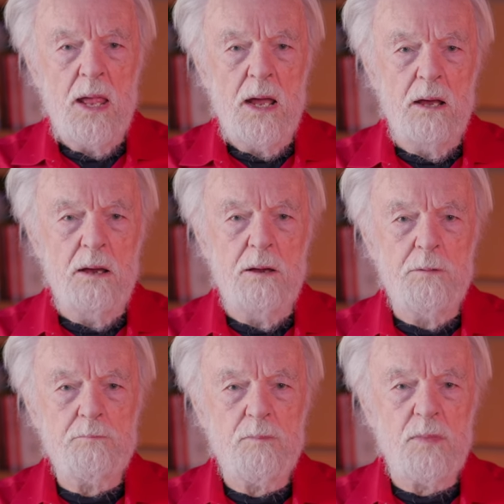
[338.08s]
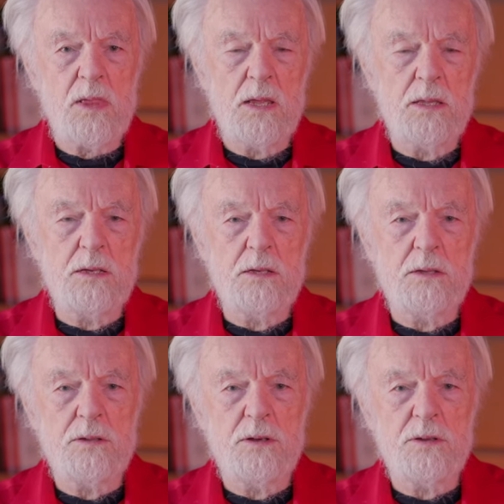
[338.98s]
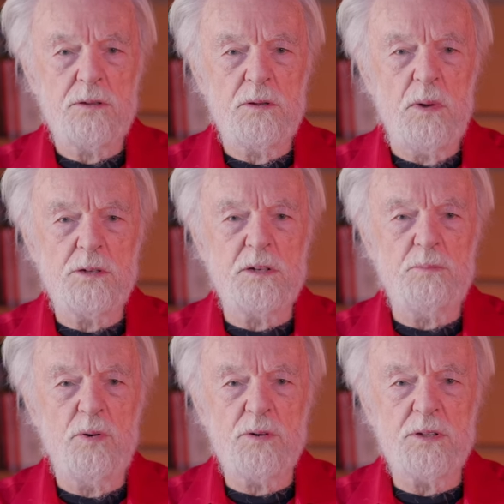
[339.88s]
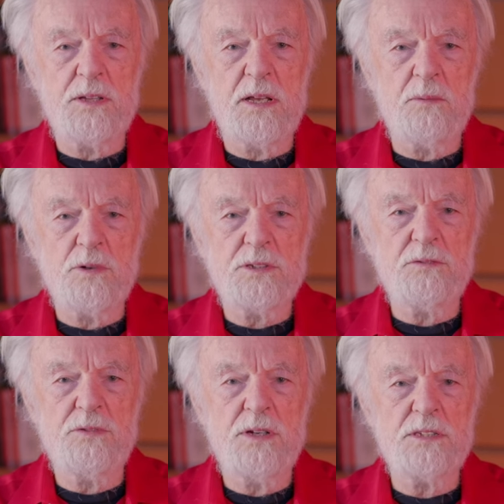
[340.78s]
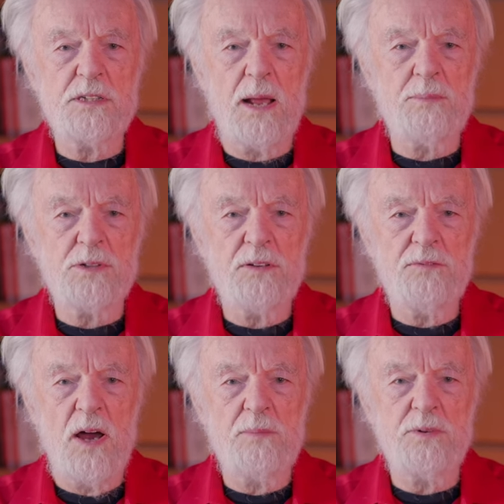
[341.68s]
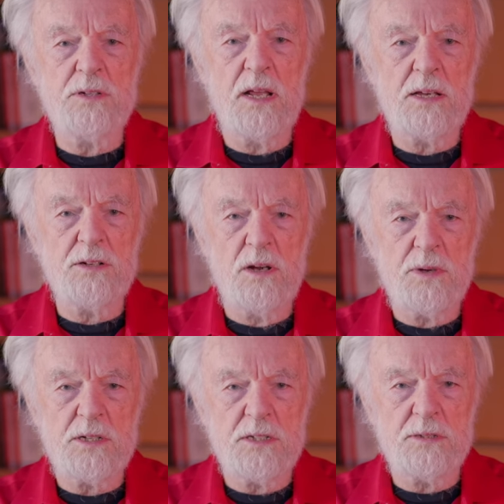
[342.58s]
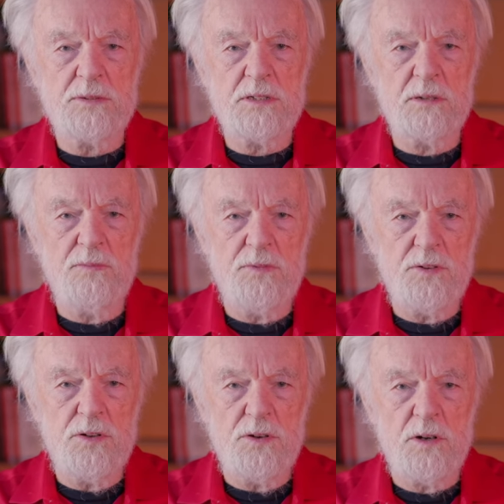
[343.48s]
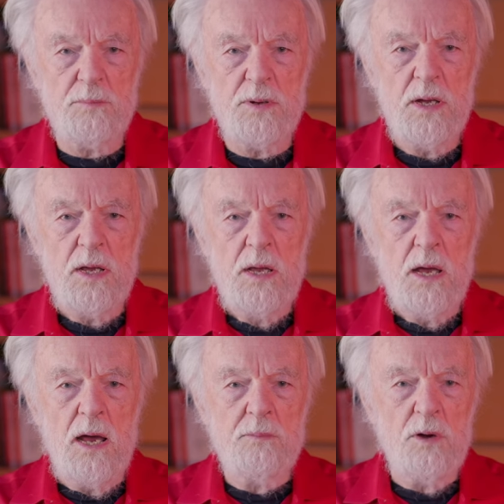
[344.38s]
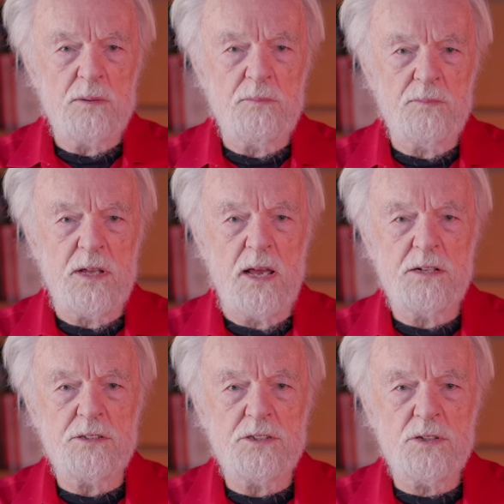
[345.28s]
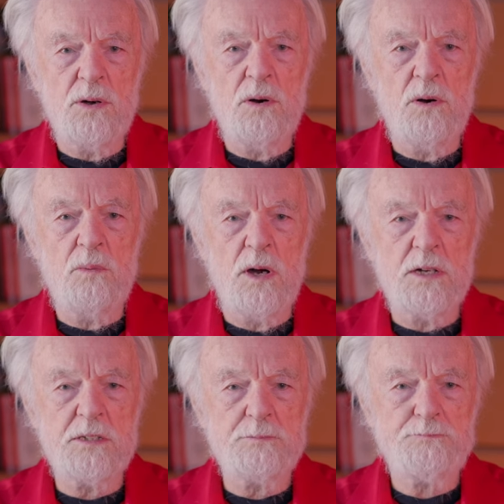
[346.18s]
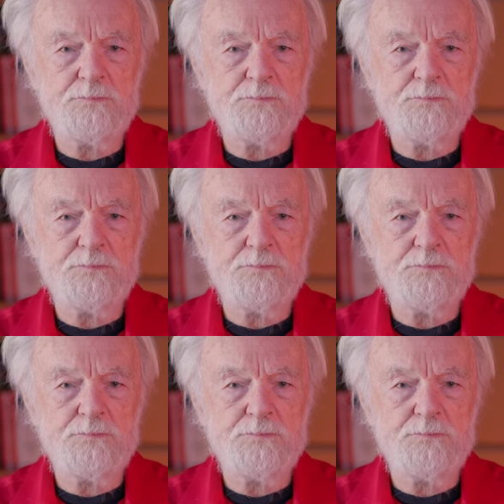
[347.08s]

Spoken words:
the most important thing was to re-establish a vibrant economic system for Europe. And what Keynes saw was